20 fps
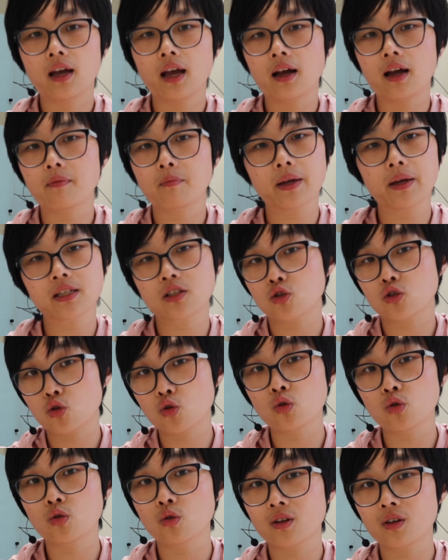It's a
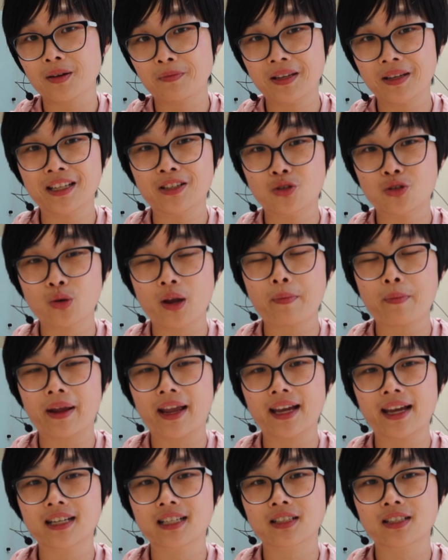two
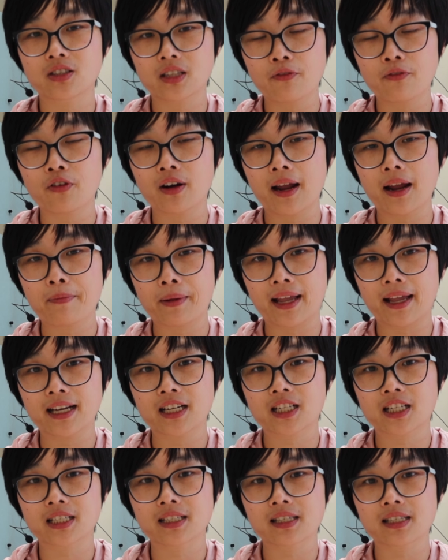different
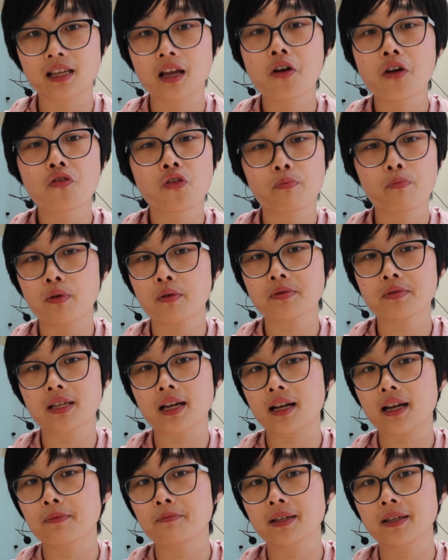applications. The purpose
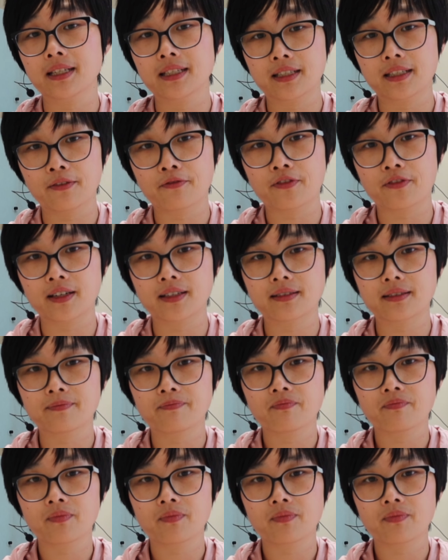are completely different.